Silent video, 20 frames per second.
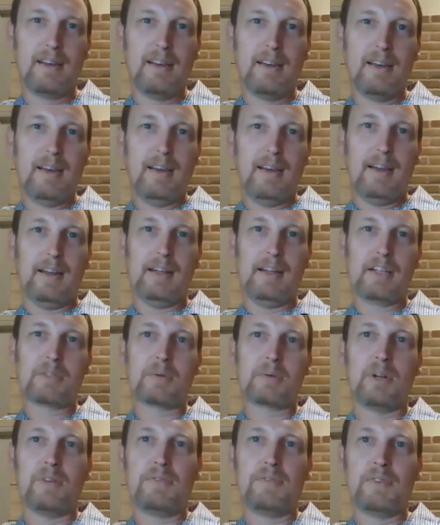Right. And that's
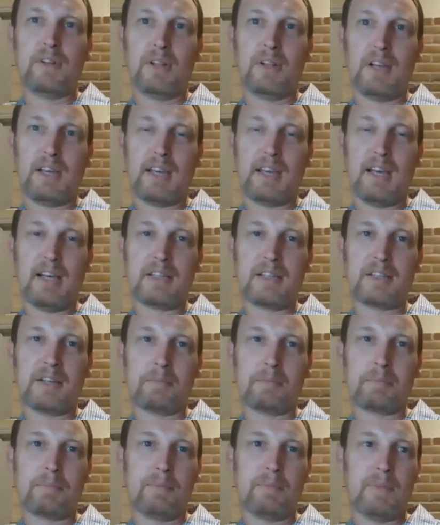what I feel like as
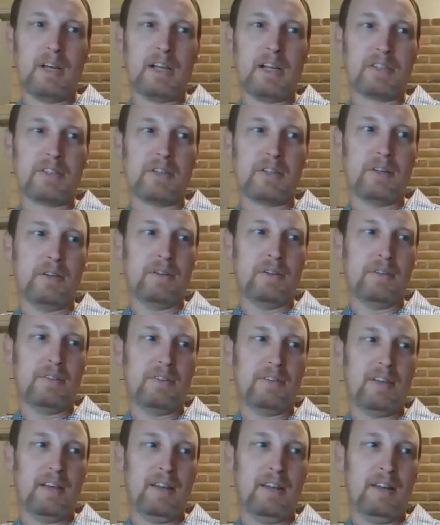
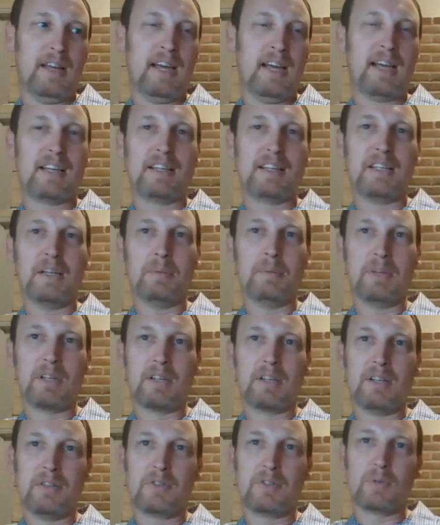an
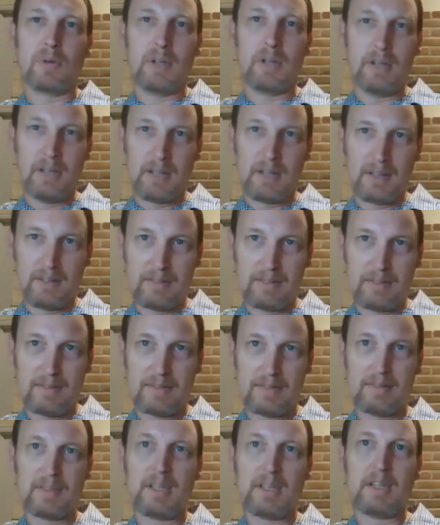academic and training
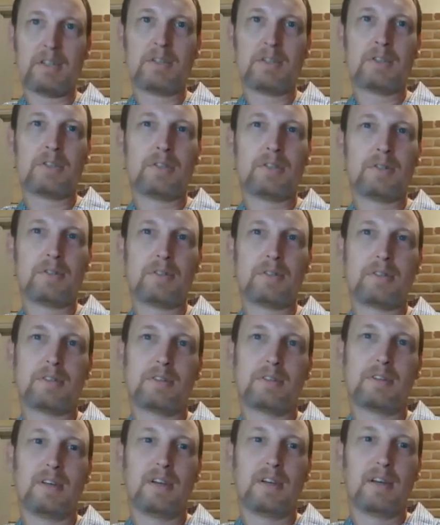dietitians.
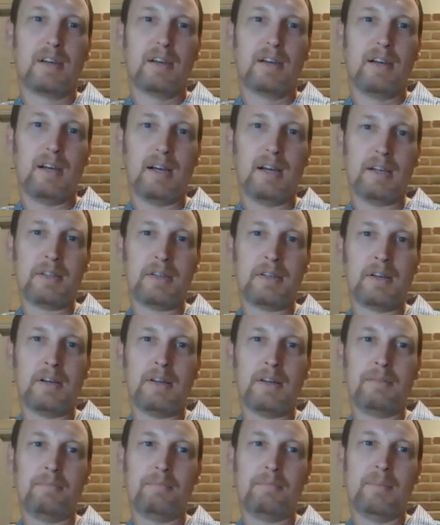I
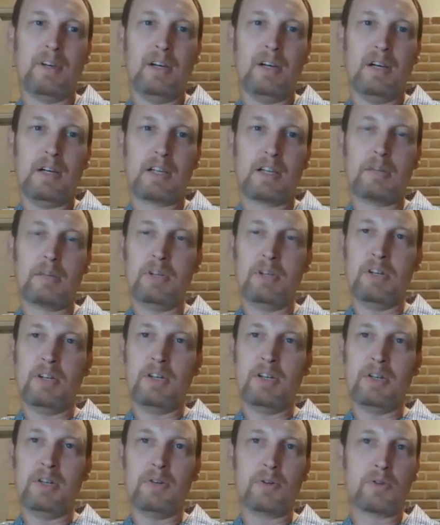taught
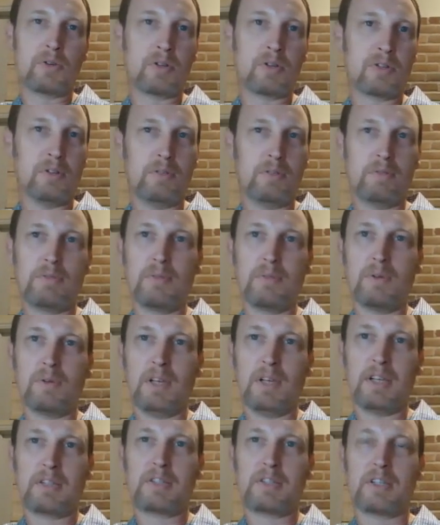community nutrition for
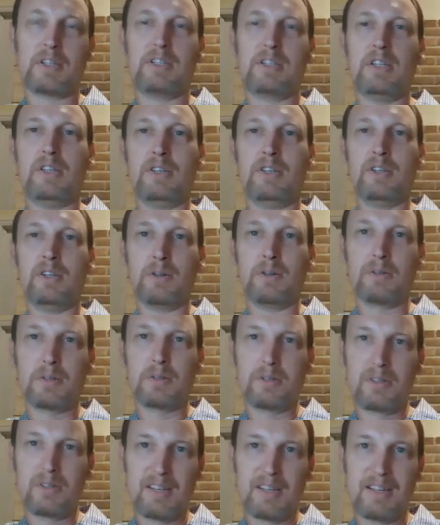like 16 years.
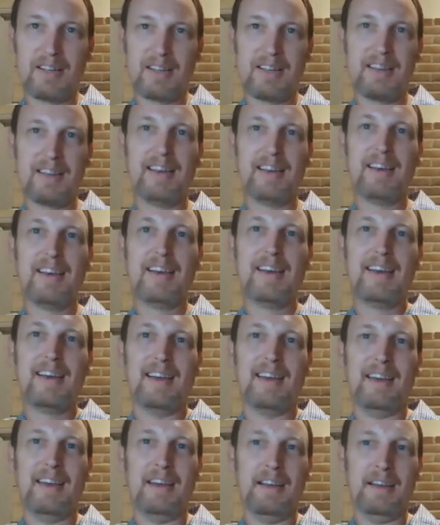
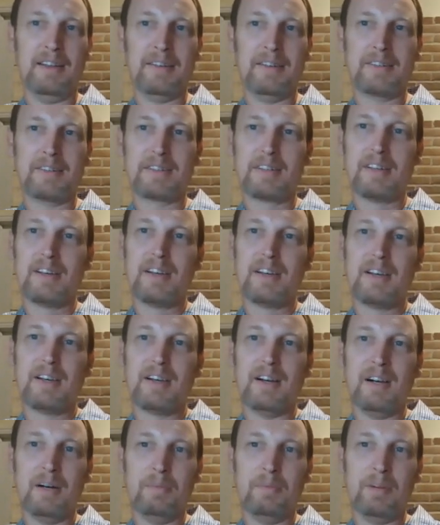And
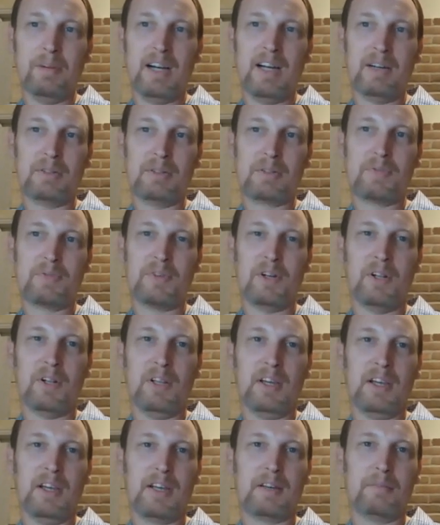I always felt
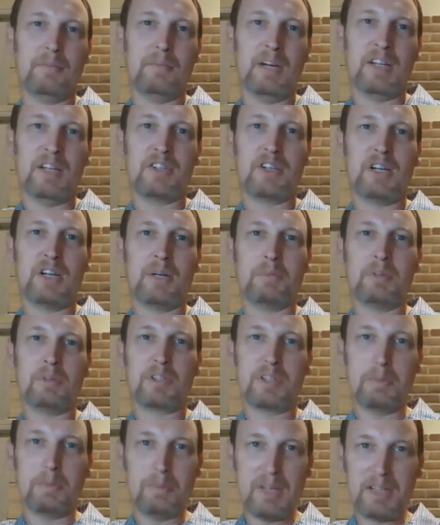like my job was
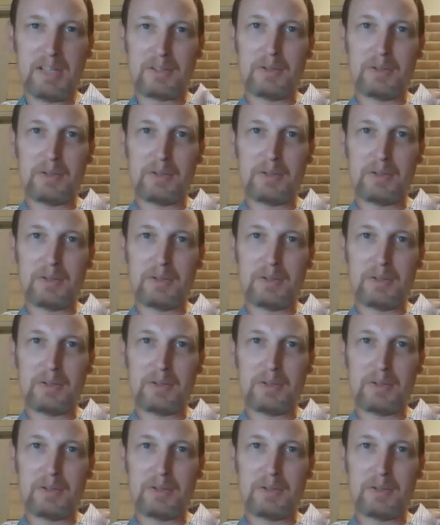to beat the